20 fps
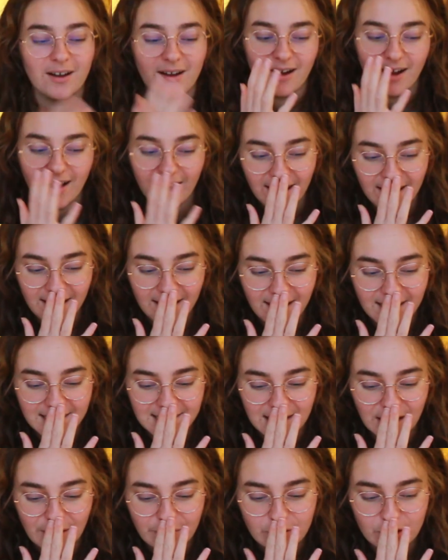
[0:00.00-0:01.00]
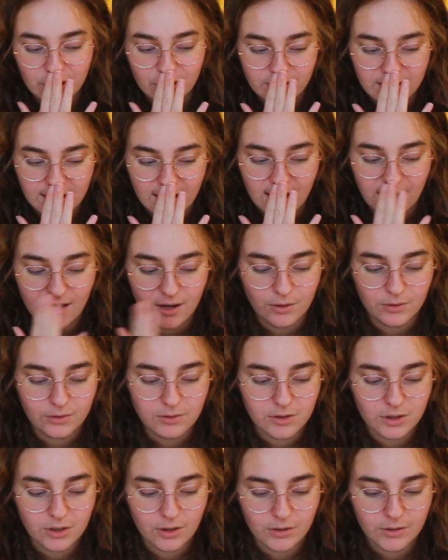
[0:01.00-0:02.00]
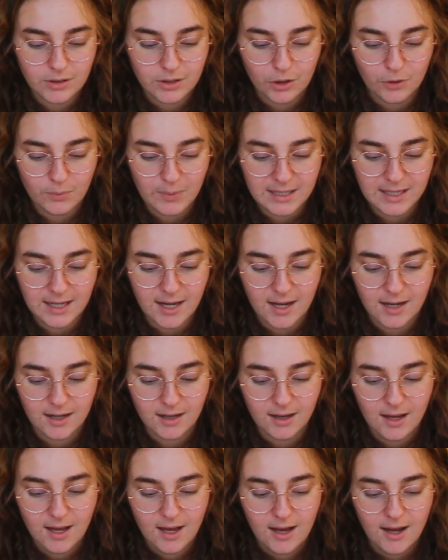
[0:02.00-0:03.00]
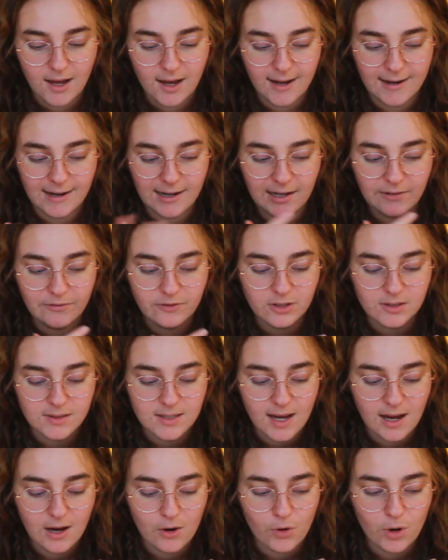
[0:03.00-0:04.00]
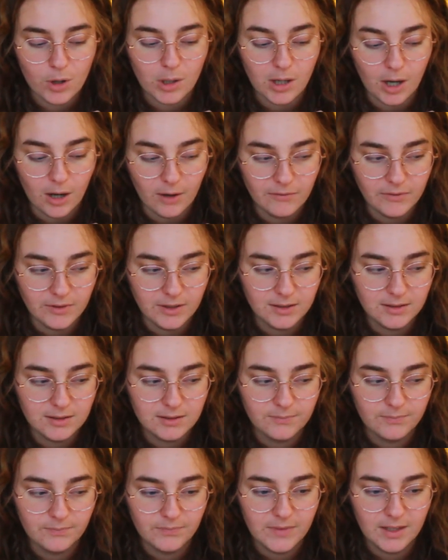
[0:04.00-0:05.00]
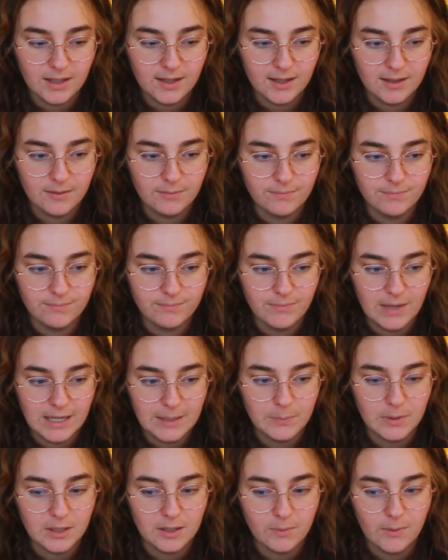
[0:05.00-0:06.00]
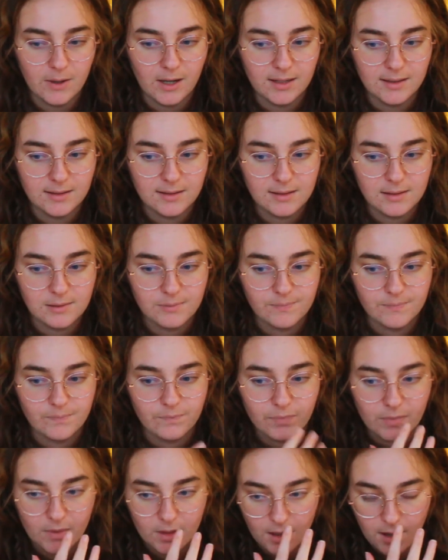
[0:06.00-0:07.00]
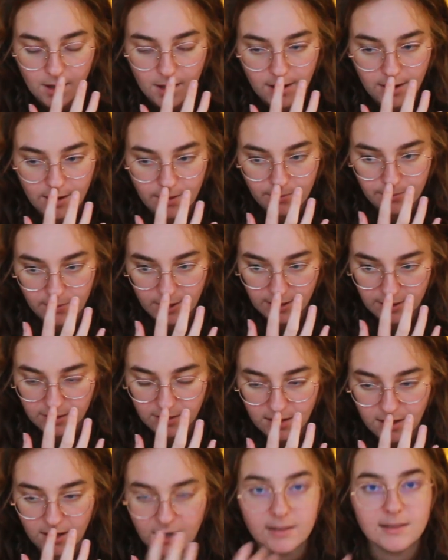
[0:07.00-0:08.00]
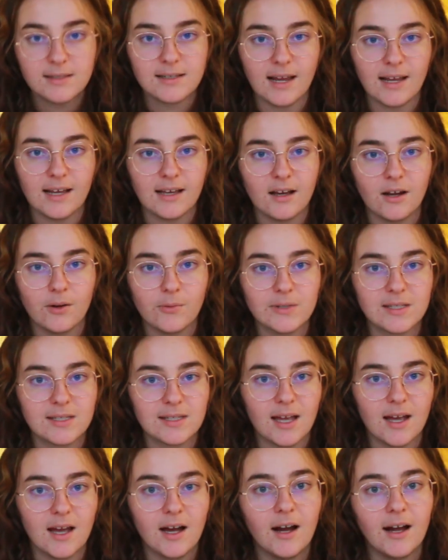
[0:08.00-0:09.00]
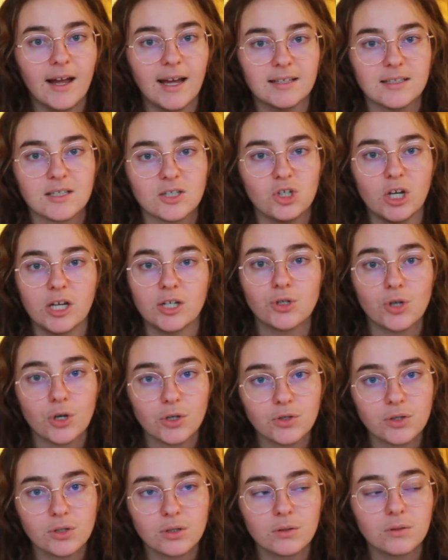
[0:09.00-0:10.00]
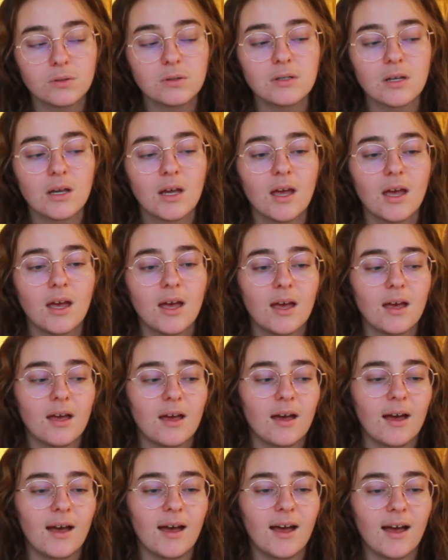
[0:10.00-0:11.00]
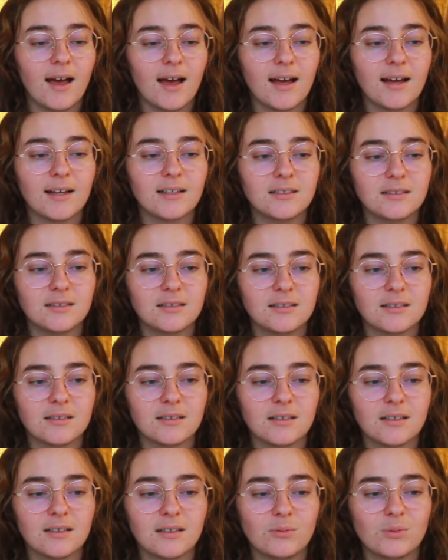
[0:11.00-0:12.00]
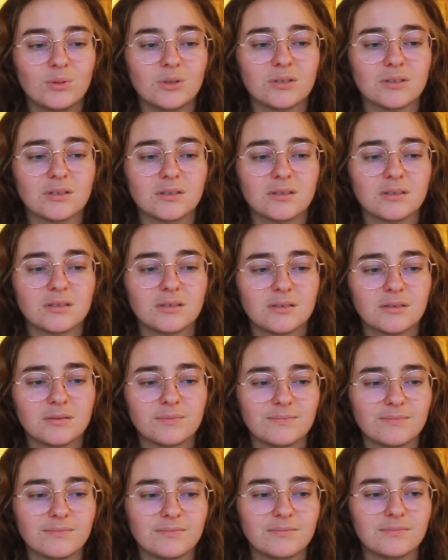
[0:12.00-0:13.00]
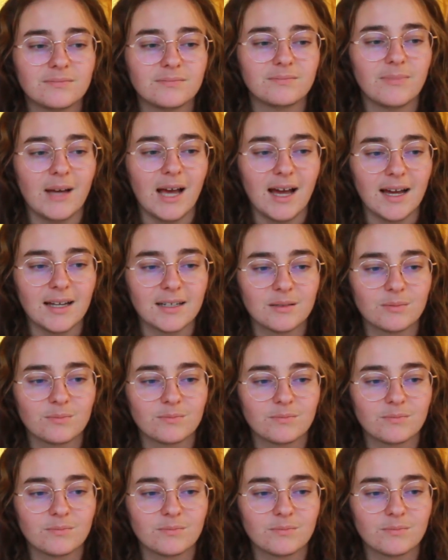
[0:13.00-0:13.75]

I had left Koh Tao to go to Koh Pha Ngan, and I left Koh Tao covered in bed bug bites. Like the last day I was there, I had to change hostels, and it was bad.